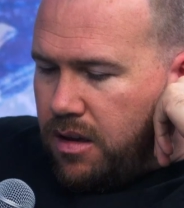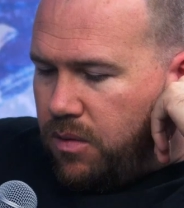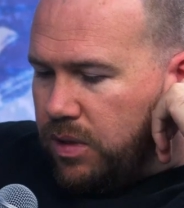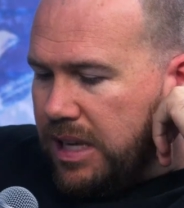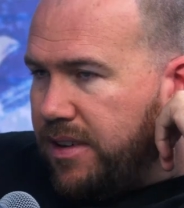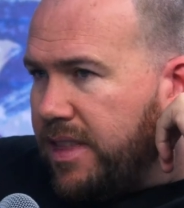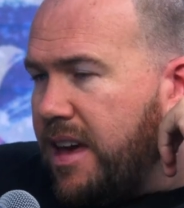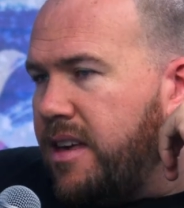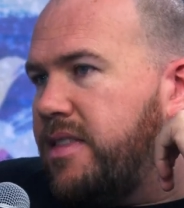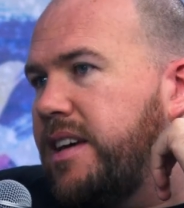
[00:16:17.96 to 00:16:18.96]
We'll leave it
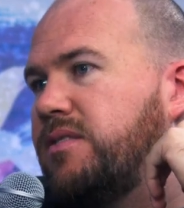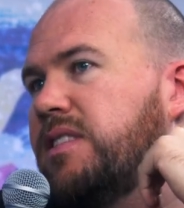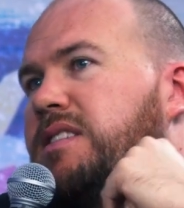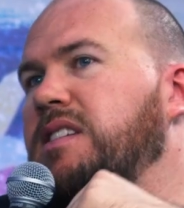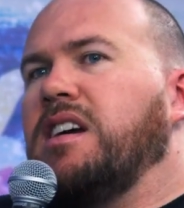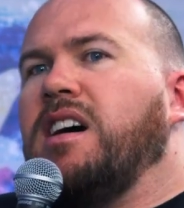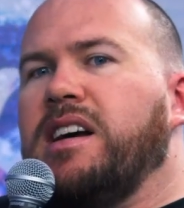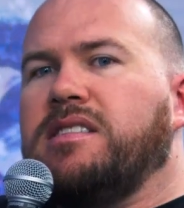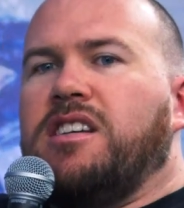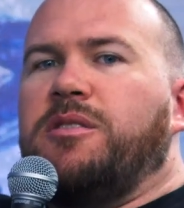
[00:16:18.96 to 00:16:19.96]
there. Thanks for listening,
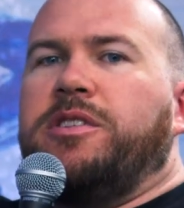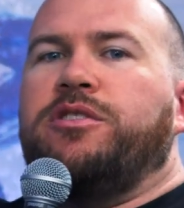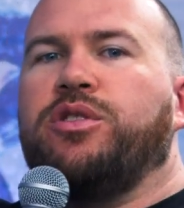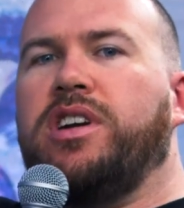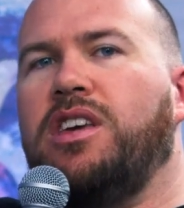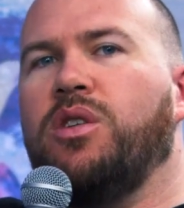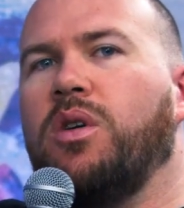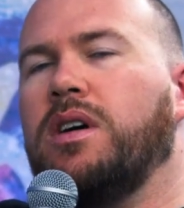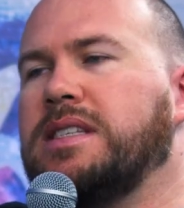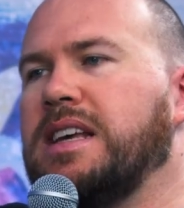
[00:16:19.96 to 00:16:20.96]
guys. Hope you're enjoying
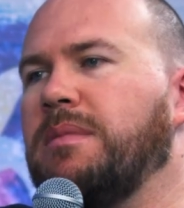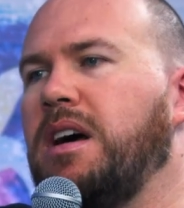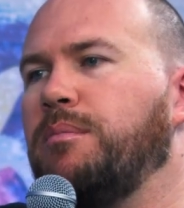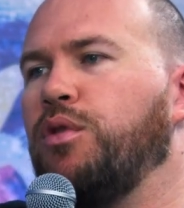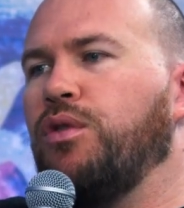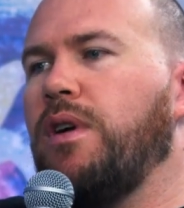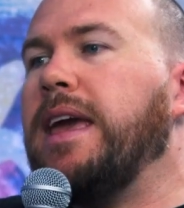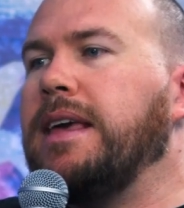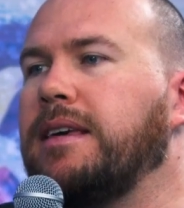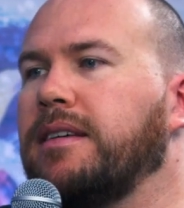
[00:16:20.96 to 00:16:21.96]
your summer break.